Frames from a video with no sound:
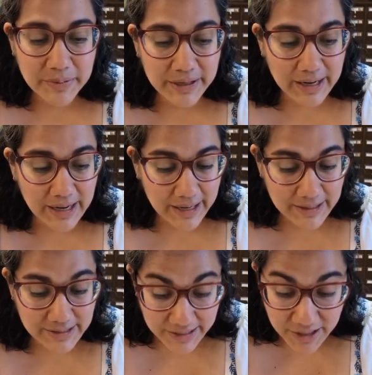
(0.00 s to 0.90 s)
but
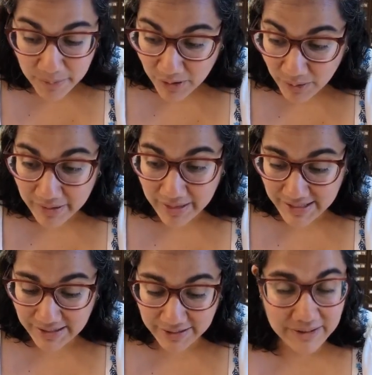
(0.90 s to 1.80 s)
I did come home with
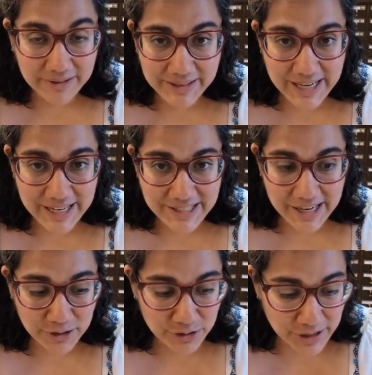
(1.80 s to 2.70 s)
lots of little
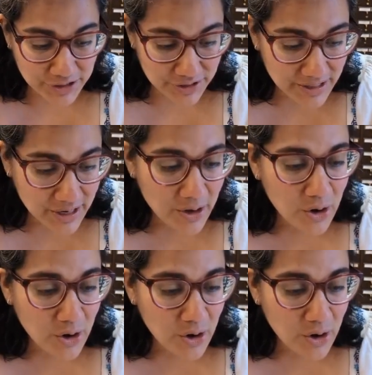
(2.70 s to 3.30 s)
textile treasures.